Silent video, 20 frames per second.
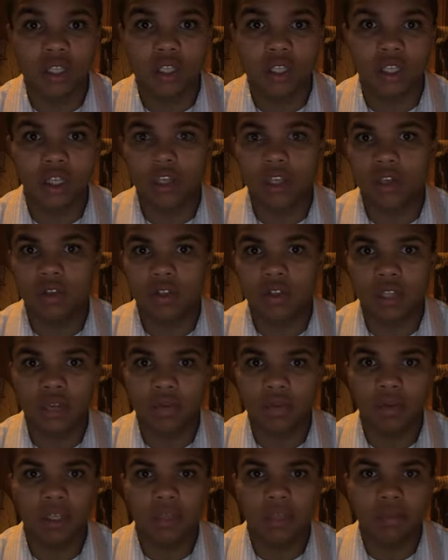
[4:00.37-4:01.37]
you know, slept
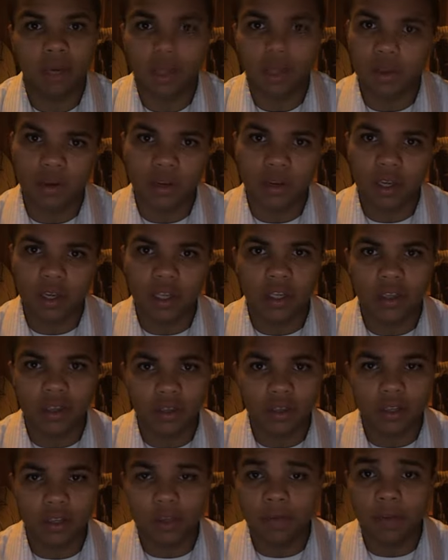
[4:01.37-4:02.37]
with his mother, and, you know,
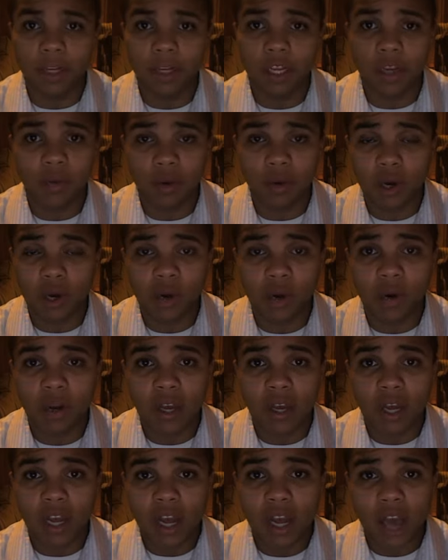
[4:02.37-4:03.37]
he felt like, well,
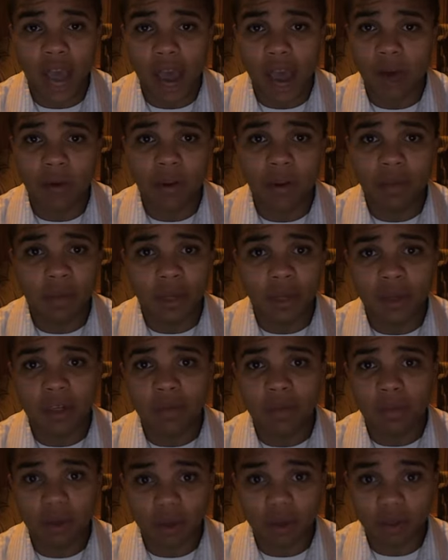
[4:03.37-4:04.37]
I don't need to be here
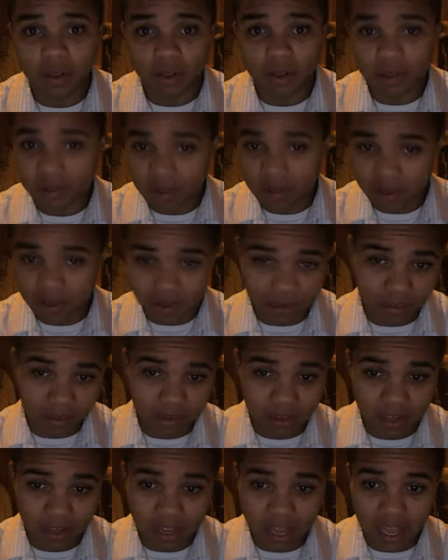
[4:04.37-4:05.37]
anymore.
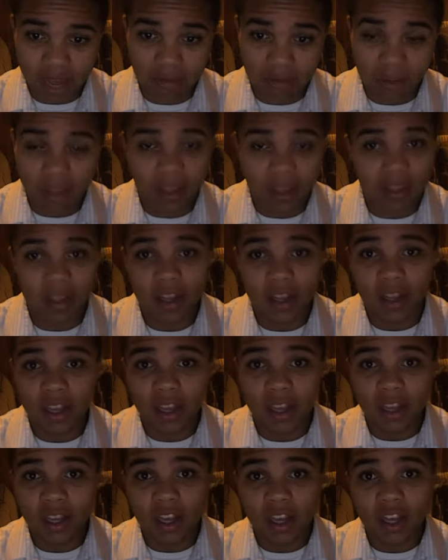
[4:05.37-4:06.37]
I mean,
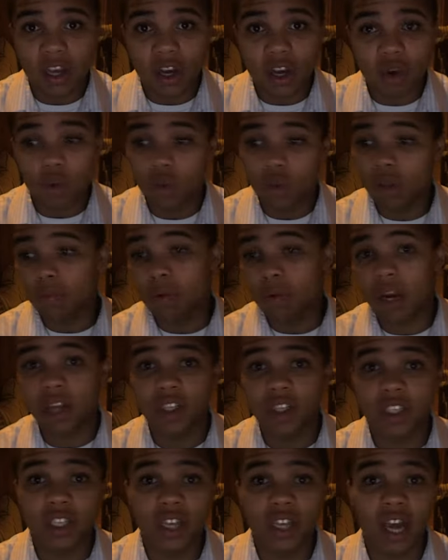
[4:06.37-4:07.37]
when
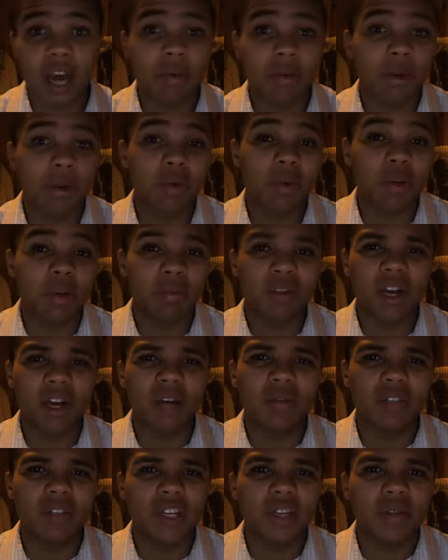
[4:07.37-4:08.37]
LeBron
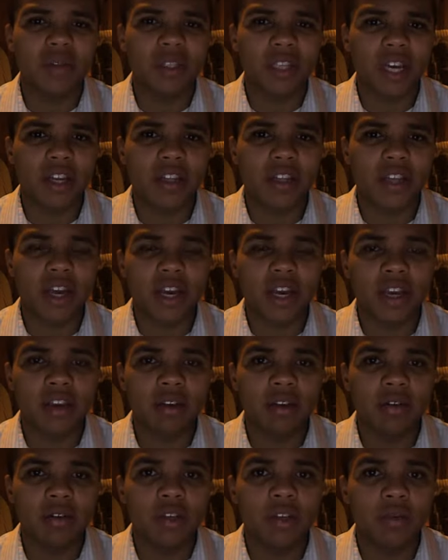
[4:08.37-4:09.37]
James said that
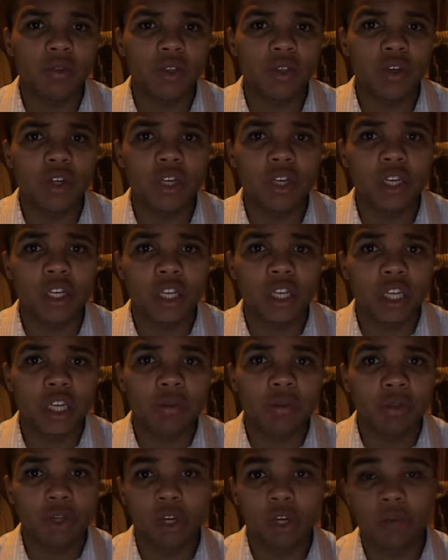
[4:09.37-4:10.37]
he was on a
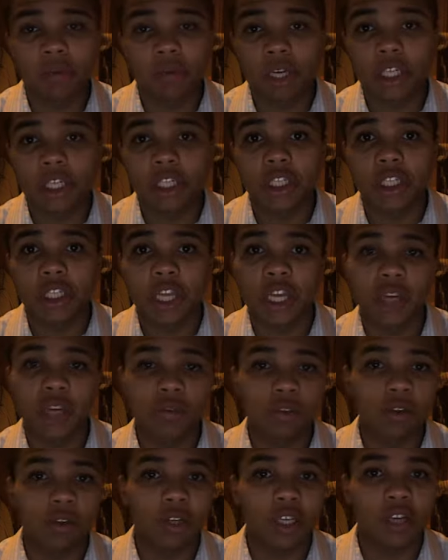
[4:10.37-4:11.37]
mission, that he was
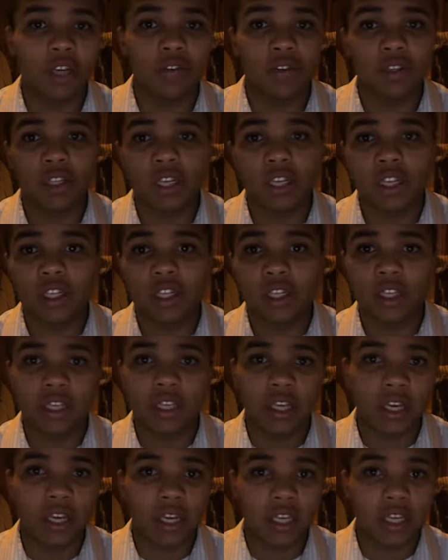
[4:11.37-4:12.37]
gonna
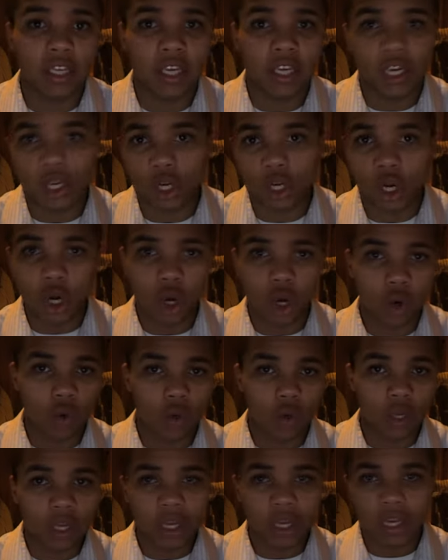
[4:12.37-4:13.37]
get a
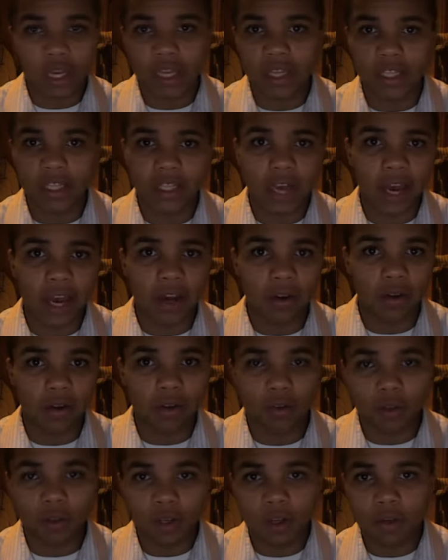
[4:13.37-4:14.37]
goal, get the title
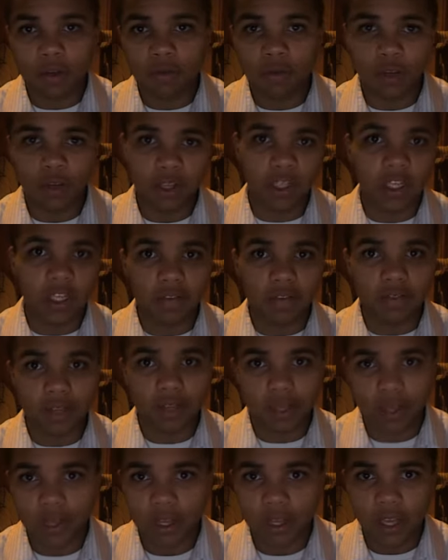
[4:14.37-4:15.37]
for
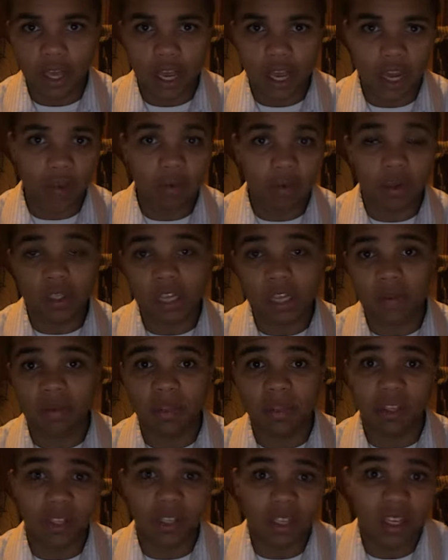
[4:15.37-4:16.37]
Cleveland, and he won't stop
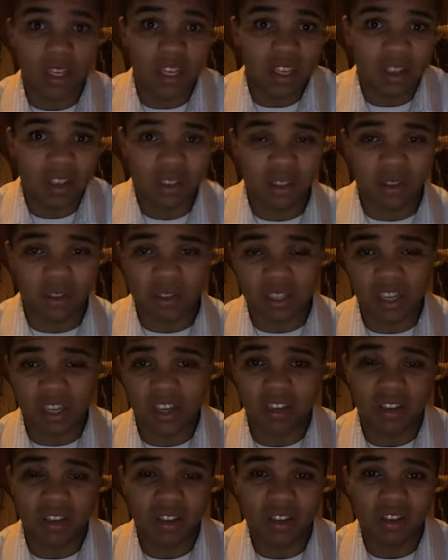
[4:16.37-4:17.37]
until he get it. You know, it's like,
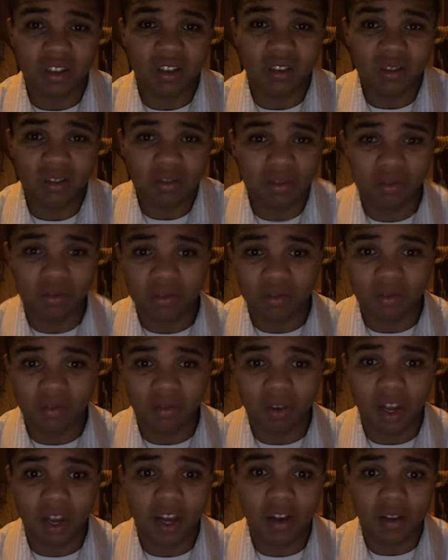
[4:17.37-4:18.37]
oh,
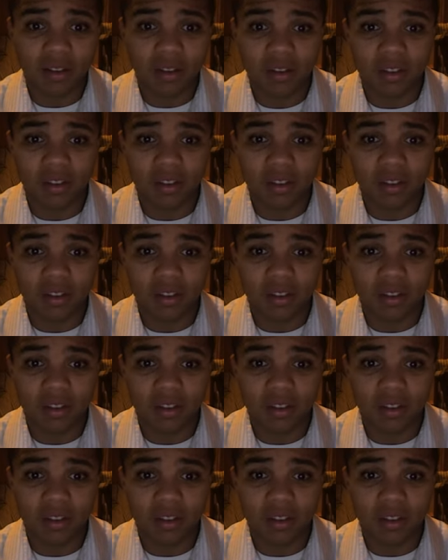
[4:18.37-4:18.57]
wow,